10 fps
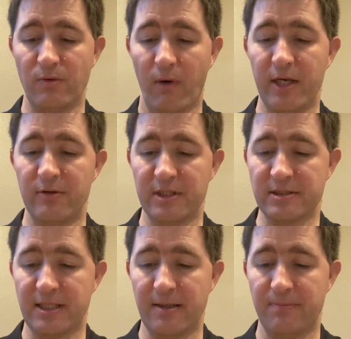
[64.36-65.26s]
why do you
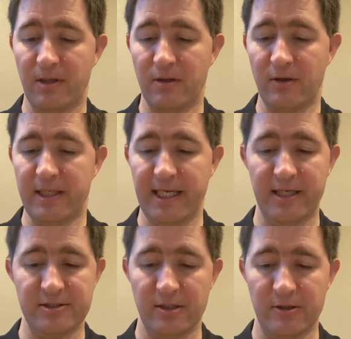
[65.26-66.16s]
just keep looking at
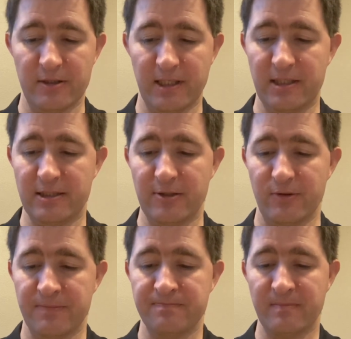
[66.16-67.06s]
each other? He
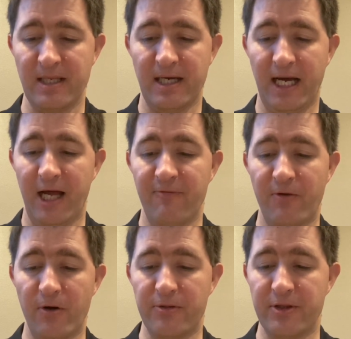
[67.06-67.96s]
continued, I have
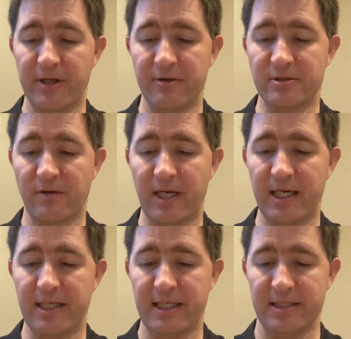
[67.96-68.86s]
heard that there is
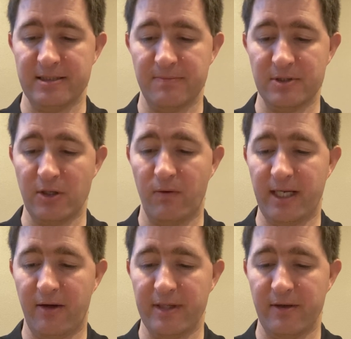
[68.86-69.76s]
grain in Egypt. Go
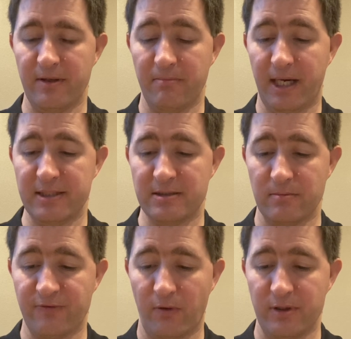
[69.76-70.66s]
down there and buy some
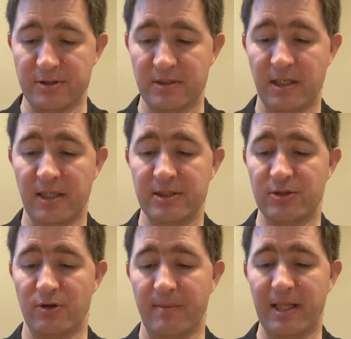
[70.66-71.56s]
for us,
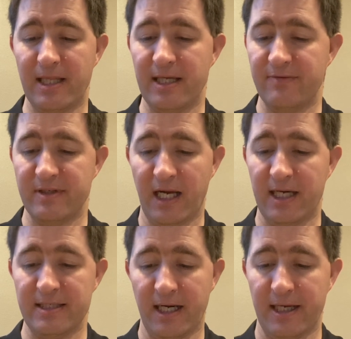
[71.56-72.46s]
so that we may live and
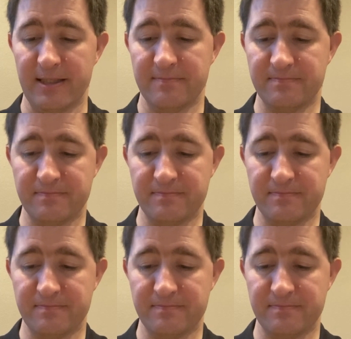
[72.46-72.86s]
not die.